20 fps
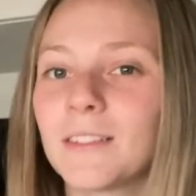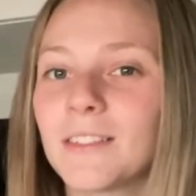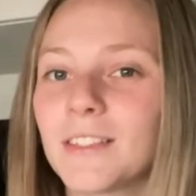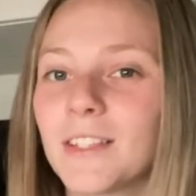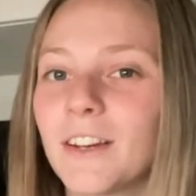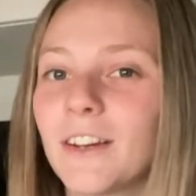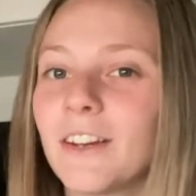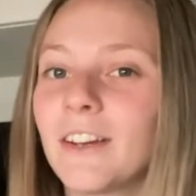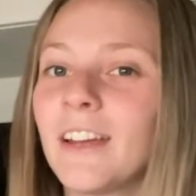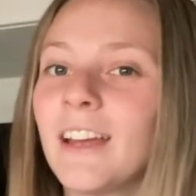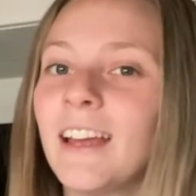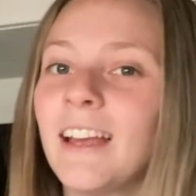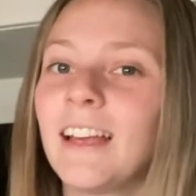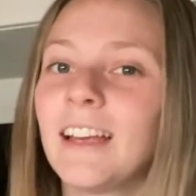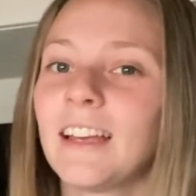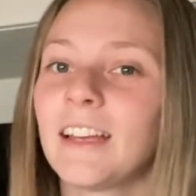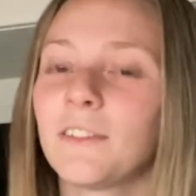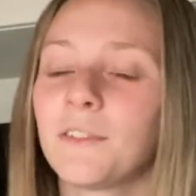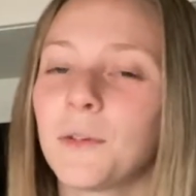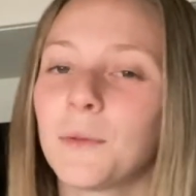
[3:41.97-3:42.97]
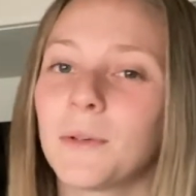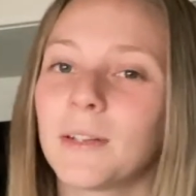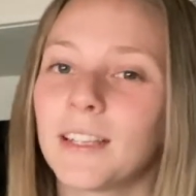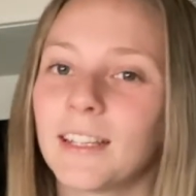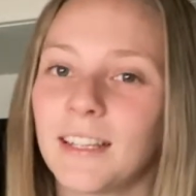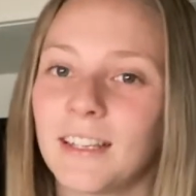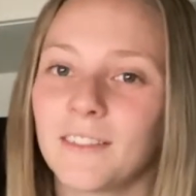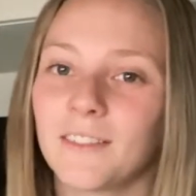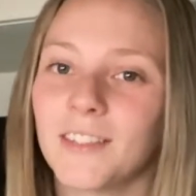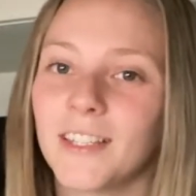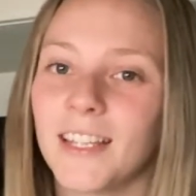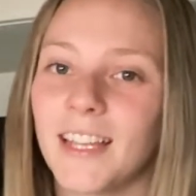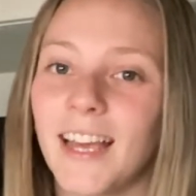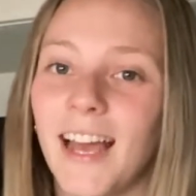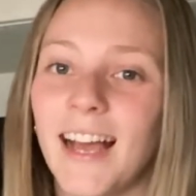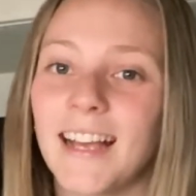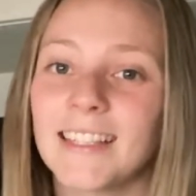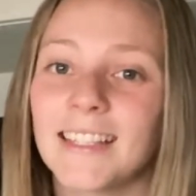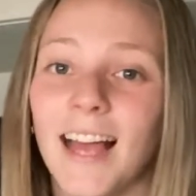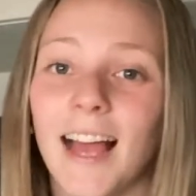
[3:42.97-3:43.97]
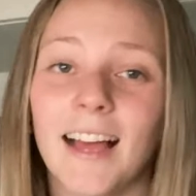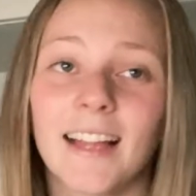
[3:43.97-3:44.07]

So if you want a gift that has